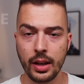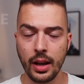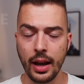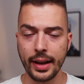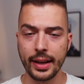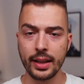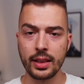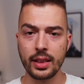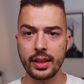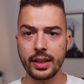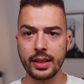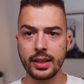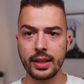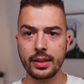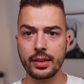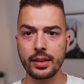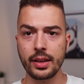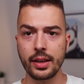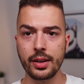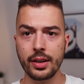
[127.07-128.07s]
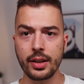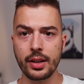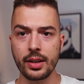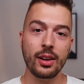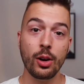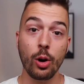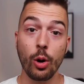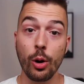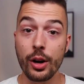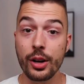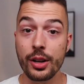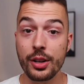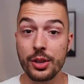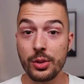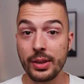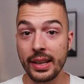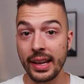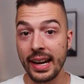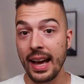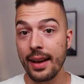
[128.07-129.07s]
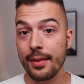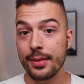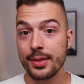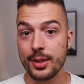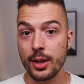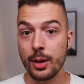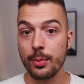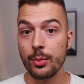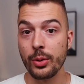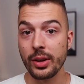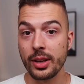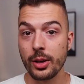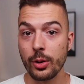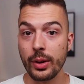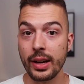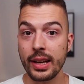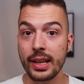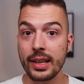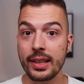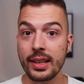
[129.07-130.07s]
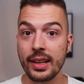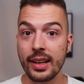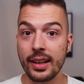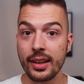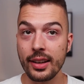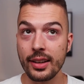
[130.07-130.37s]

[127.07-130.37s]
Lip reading: I can link it here. Or you can have some recurring